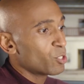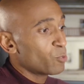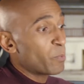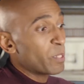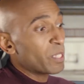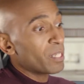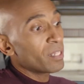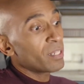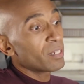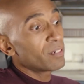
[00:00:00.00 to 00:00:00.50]

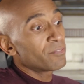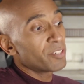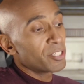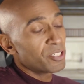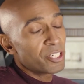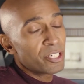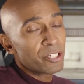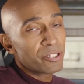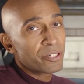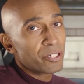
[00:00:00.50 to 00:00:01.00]
Speaking of
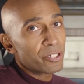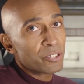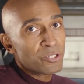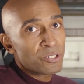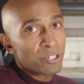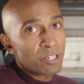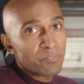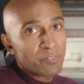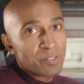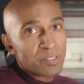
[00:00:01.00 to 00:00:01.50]
interior
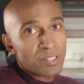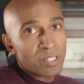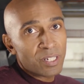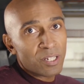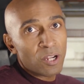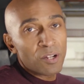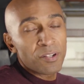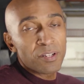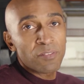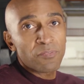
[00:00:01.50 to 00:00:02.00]

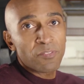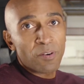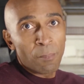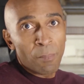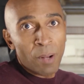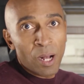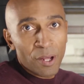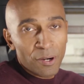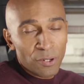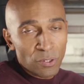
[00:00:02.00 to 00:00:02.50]
surfacing on
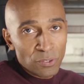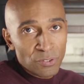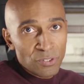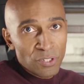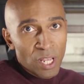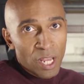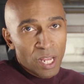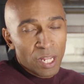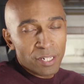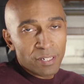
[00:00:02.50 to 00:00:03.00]
different
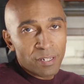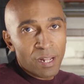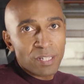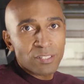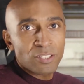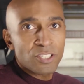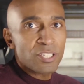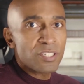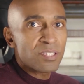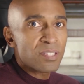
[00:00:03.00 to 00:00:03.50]
models,
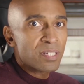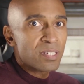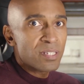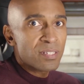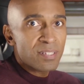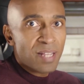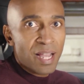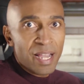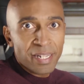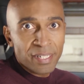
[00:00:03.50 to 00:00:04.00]
not just the
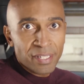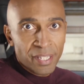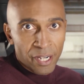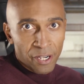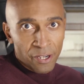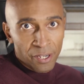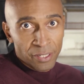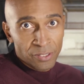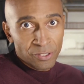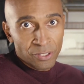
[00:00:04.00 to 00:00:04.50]
design
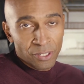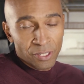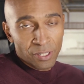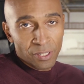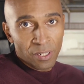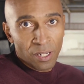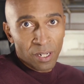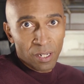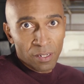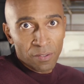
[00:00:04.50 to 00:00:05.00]

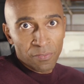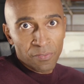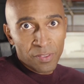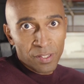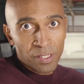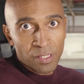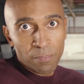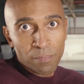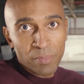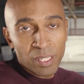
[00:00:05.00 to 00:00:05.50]
character
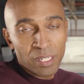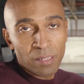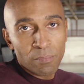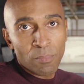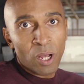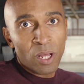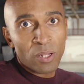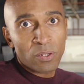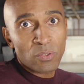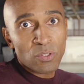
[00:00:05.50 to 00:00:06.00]
of the Mini
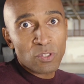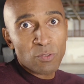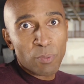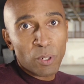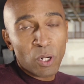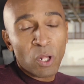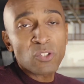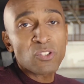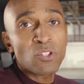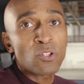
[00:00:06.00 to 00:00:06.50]
models,
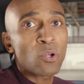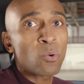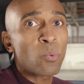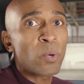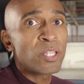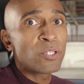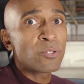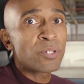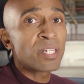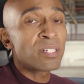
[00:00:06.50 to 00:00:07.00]
but also the
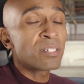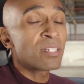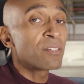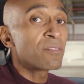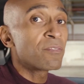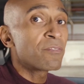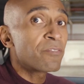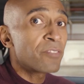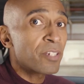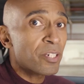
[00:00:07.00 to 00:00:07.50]
way you can
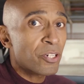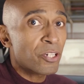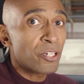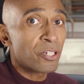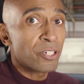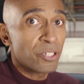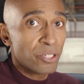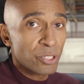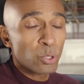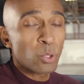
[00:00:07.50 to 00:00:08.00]

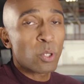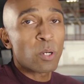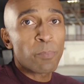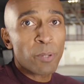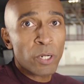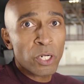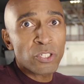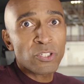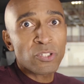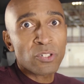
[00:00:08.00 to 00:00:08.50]
configure your
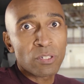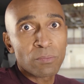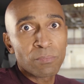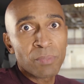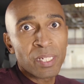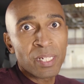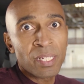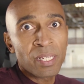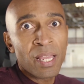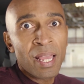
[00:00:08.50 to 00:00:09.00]
personal
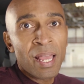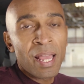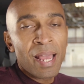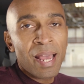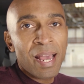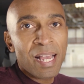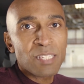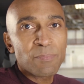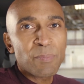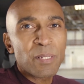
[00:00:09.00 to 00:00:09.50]
Mini
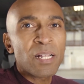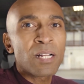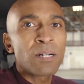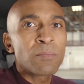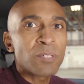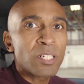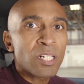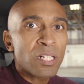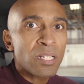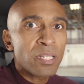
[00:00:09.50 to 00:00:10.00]
has
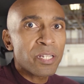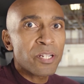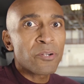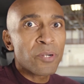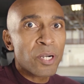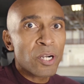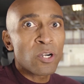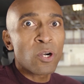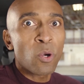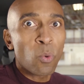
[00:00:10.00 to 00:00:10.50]
become
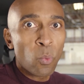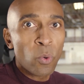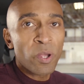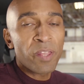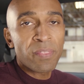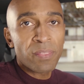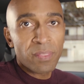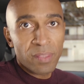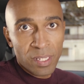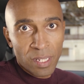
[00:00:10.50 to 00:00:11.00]
clearer
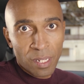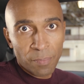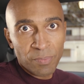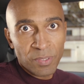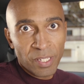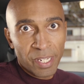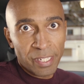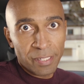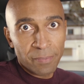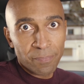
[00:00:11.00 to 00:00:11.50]
with the
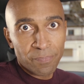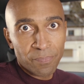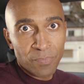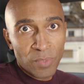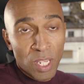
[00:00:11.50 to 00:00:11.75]
update.